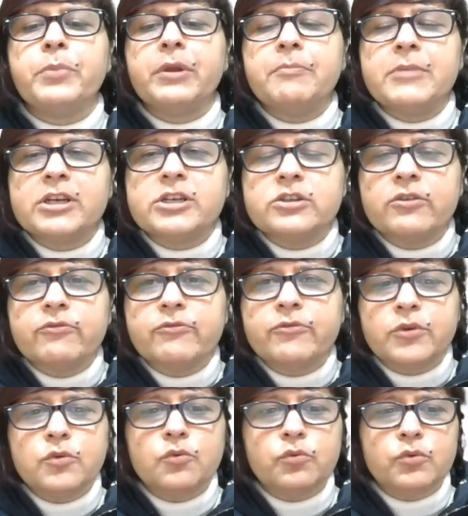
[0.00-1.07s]
primitive
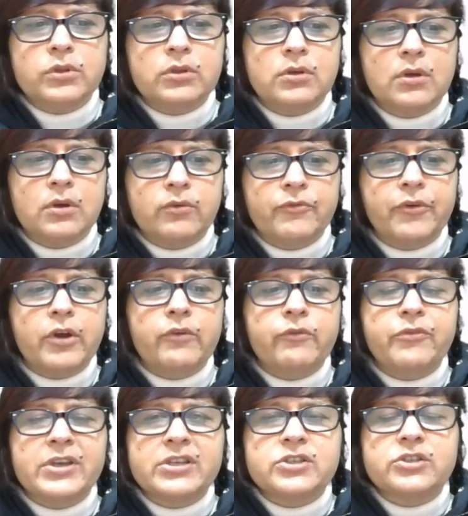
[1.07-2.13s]
youth
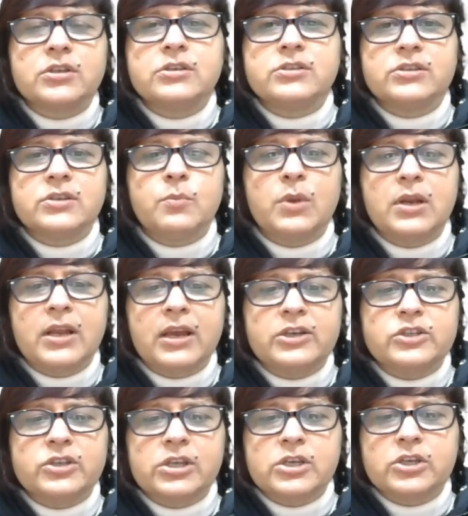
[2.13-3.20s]
for Western
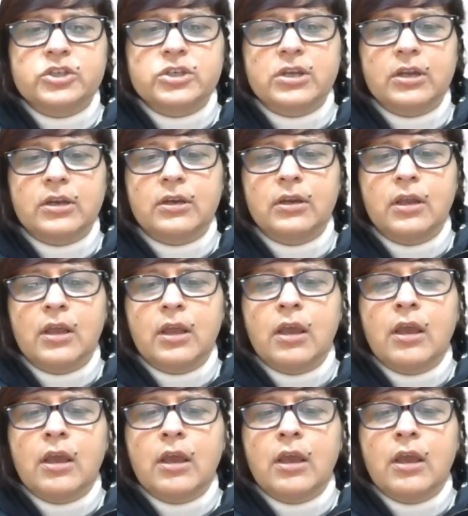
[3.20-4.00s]
civilization